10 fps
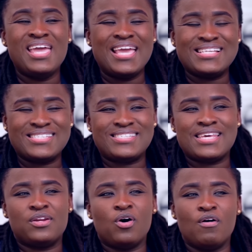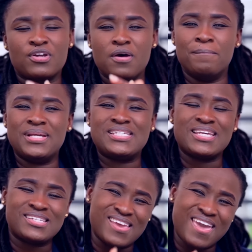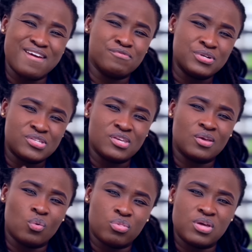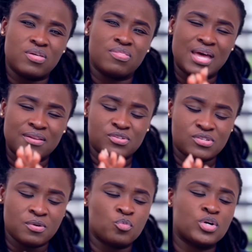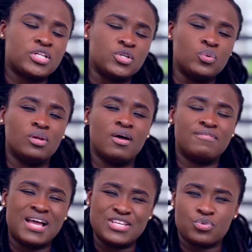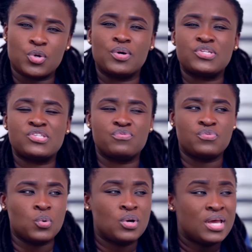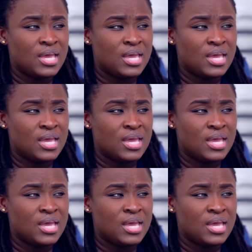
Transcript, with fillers: instead of committing to every single thing that someone you love has requested for.